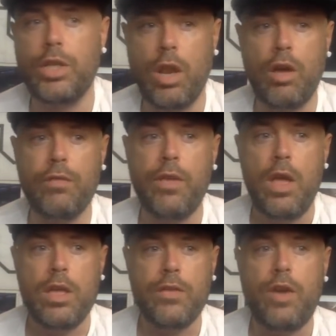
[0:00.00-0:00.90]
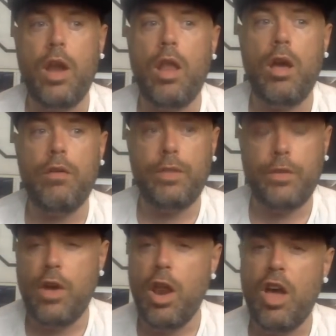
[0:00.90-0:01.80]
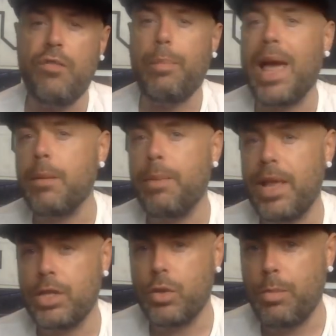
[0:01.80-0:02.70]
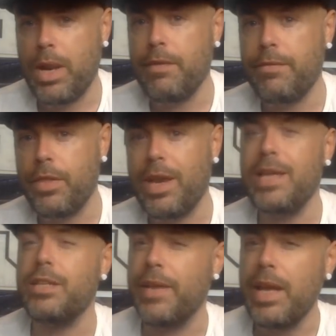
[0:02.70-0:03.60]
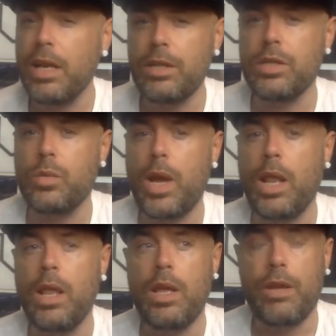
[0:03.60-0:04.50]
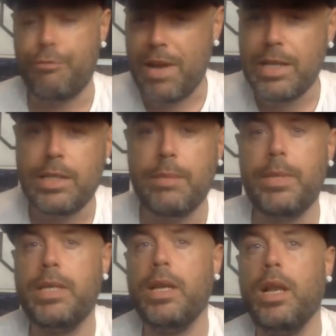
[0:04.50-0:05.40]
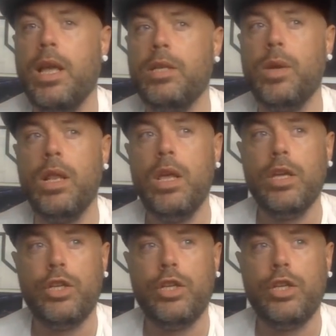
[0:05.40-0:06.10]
you've got a lot of black players who play for the likes of England as well, France in particular as well.